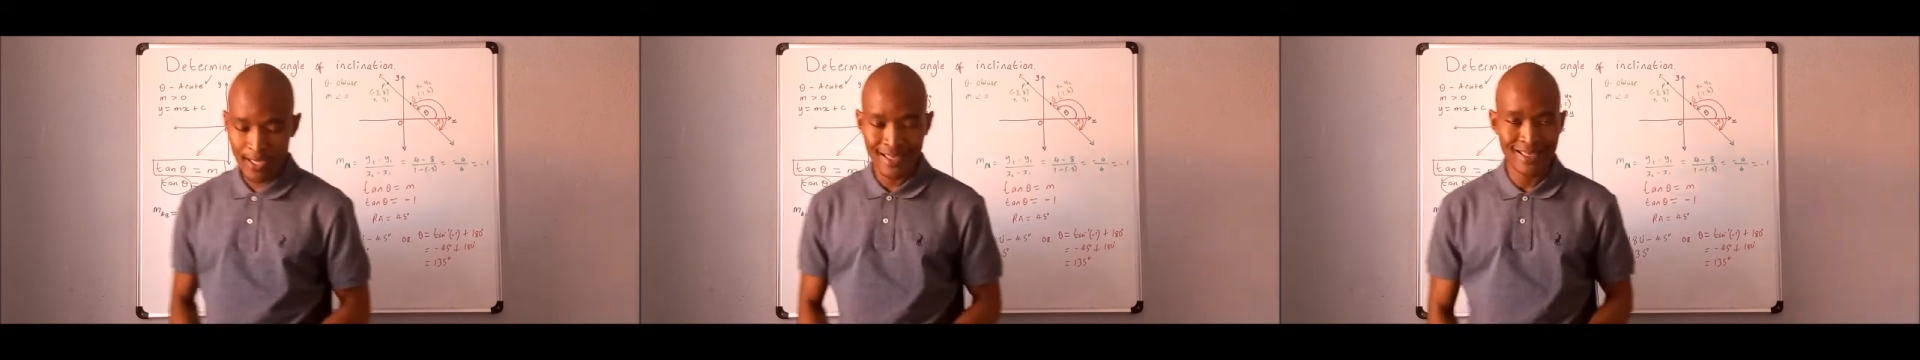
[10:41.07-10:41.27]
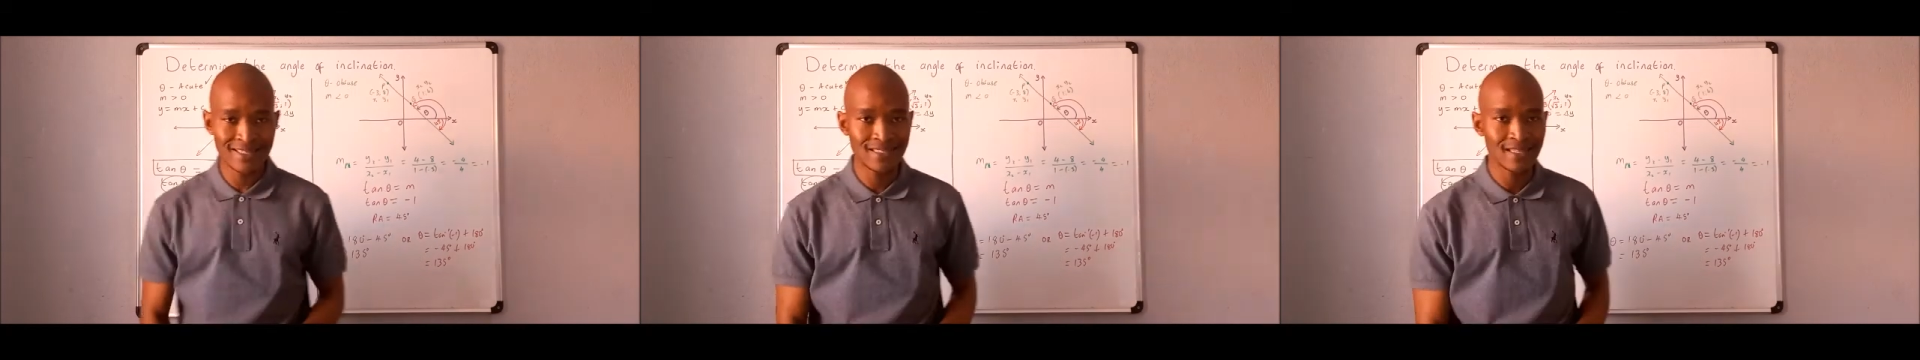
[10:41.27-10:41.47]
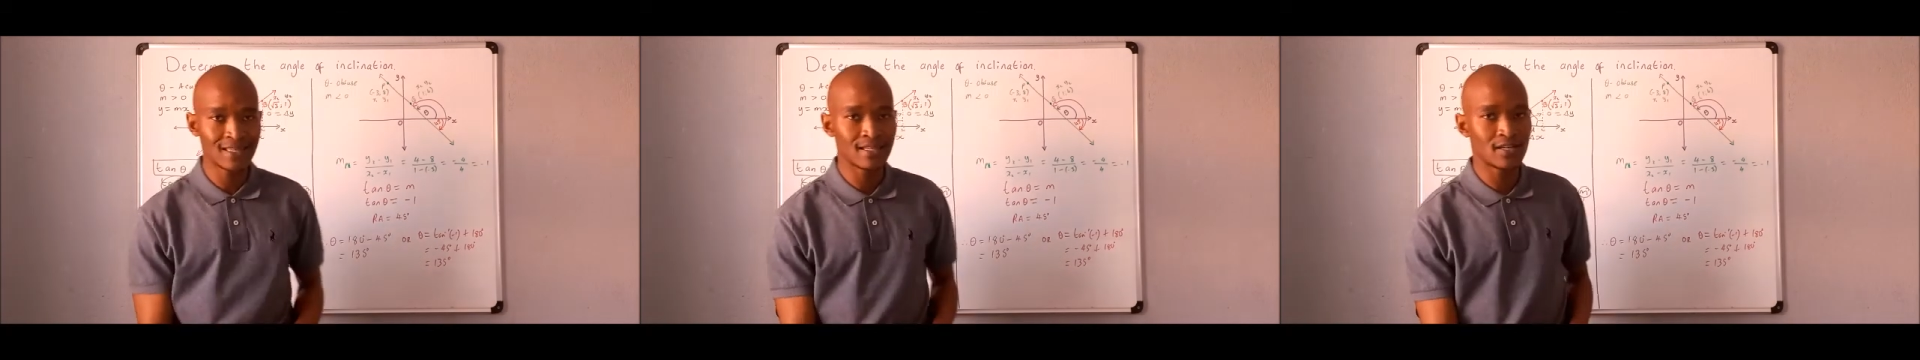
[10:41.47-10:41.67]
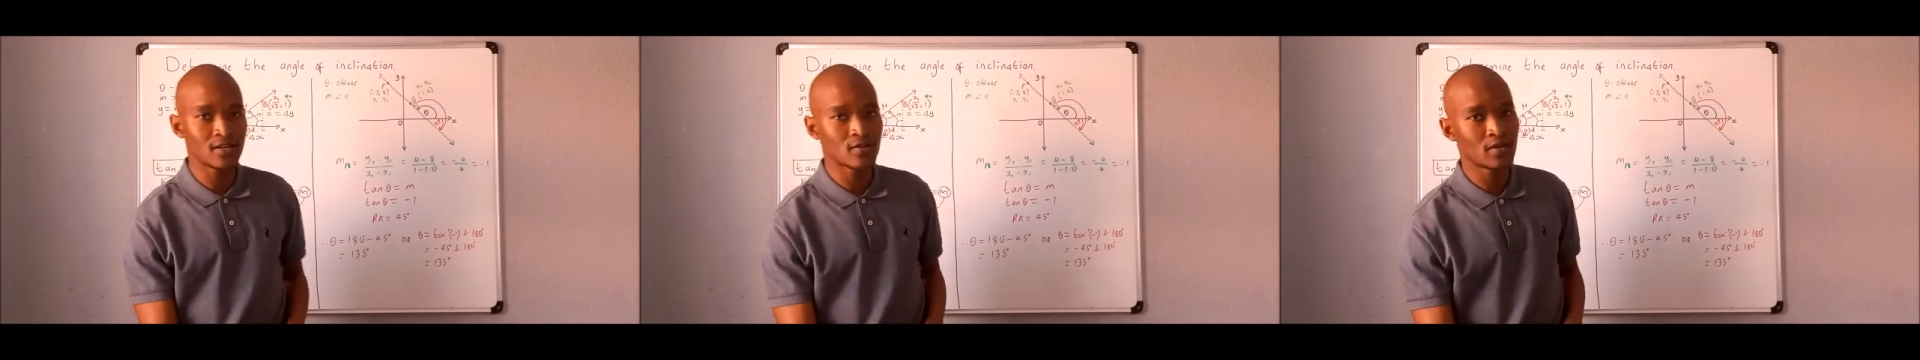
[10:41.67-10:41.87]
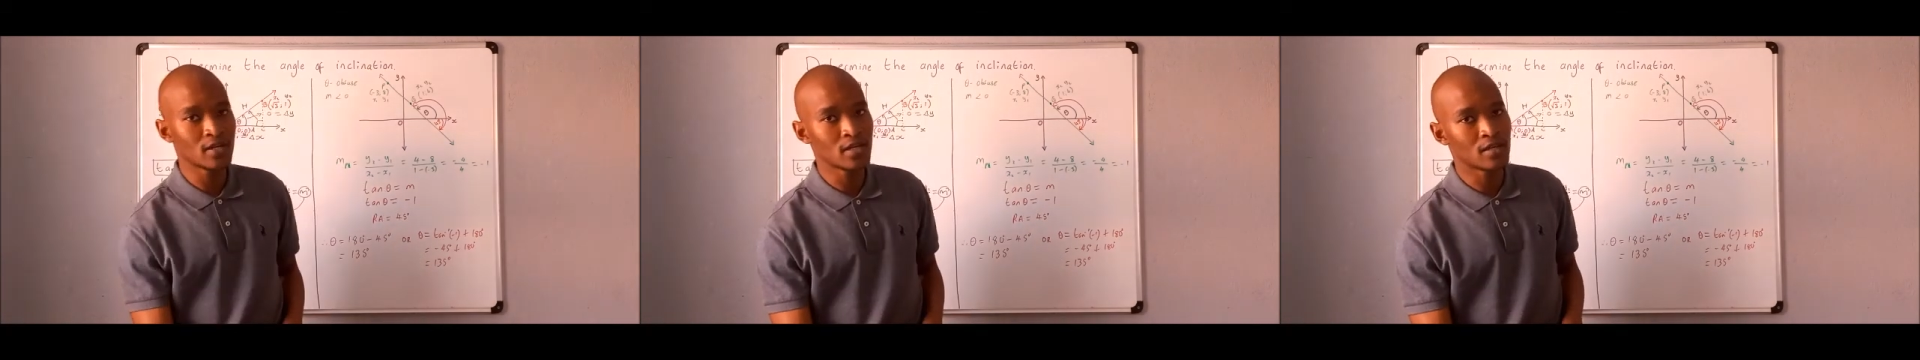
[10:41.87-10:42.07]
is the
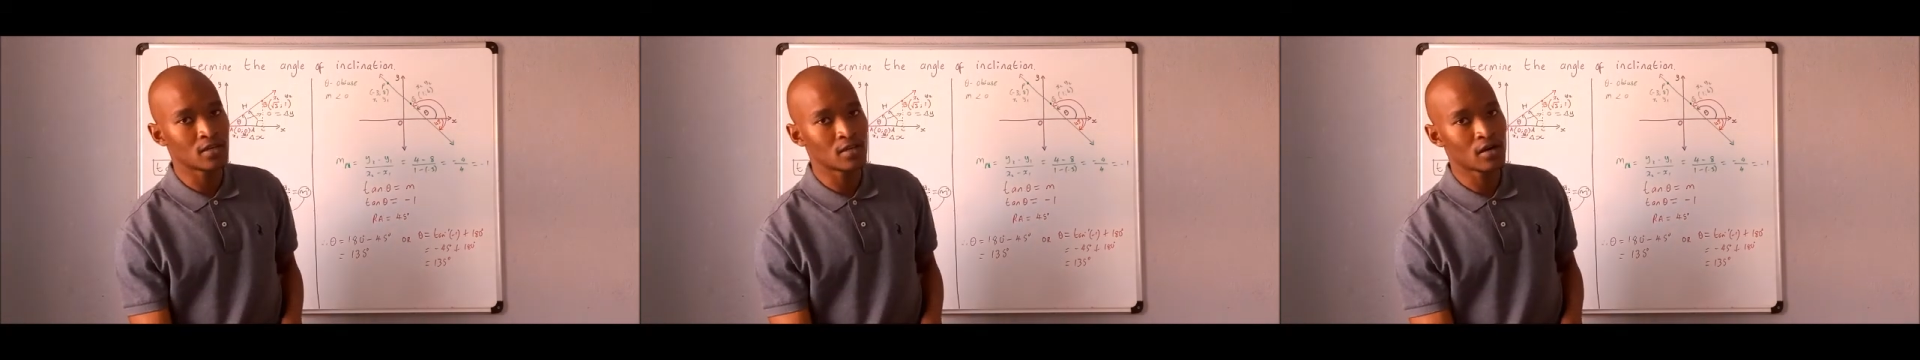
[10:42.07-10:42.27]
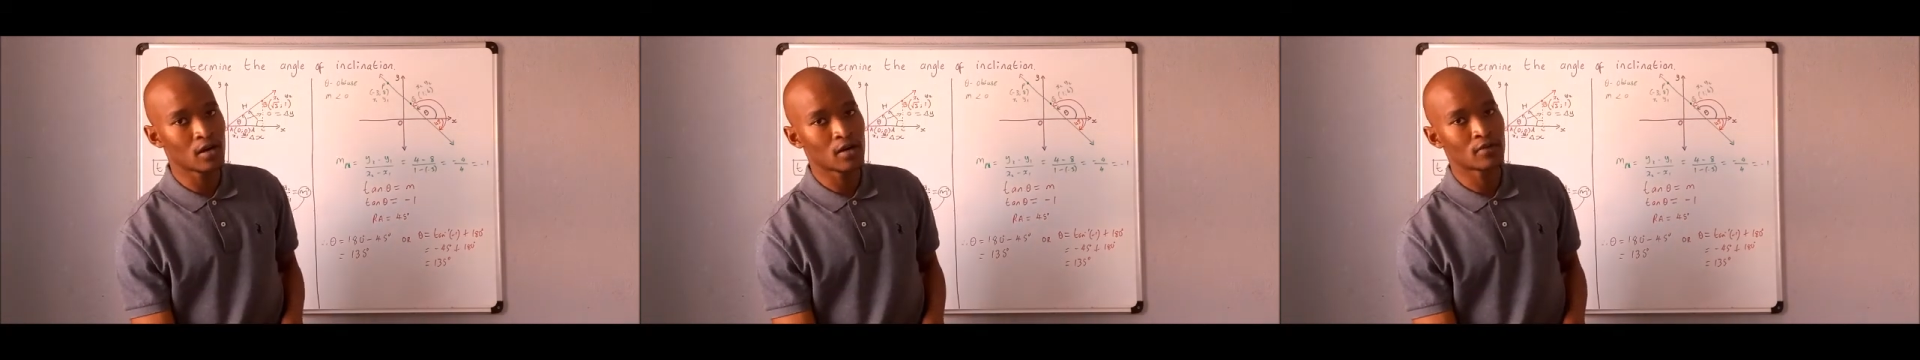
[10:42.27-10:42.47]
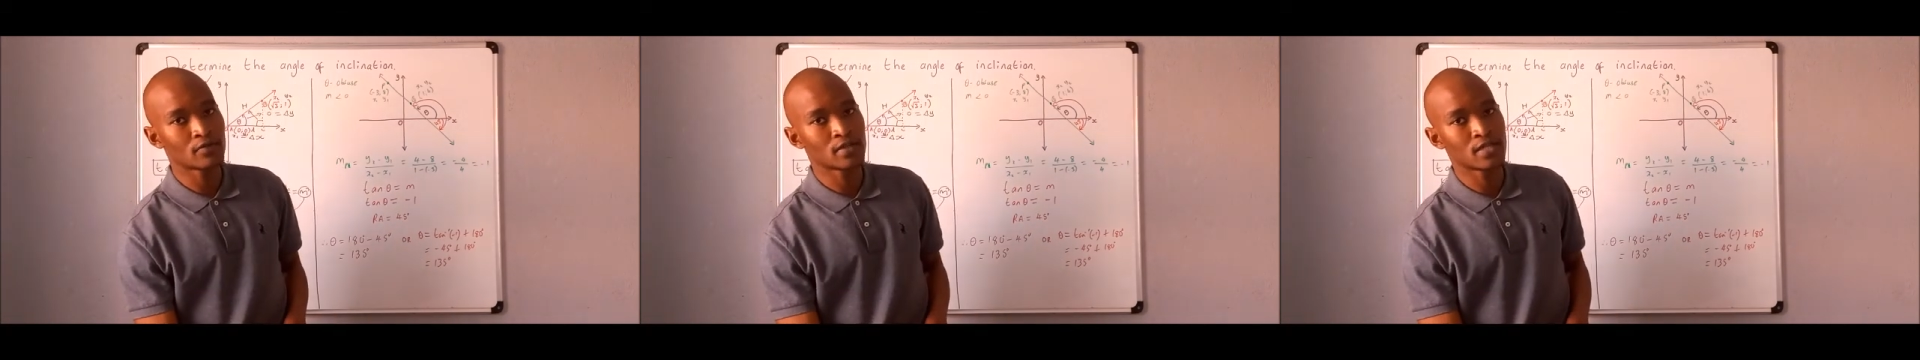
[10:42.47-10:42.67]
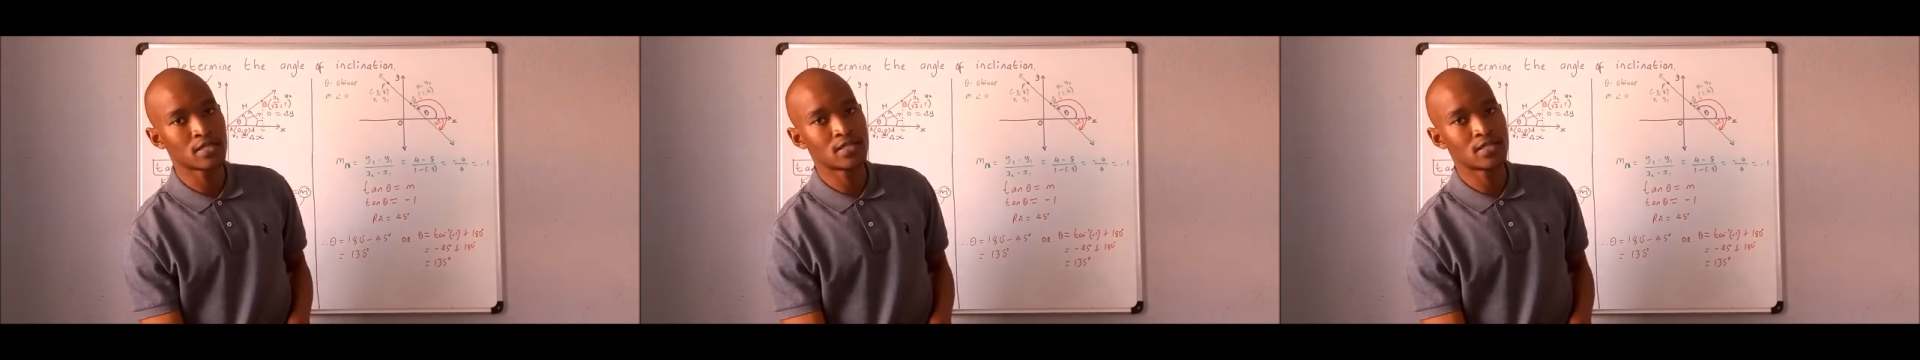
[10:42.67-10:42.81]
degree of the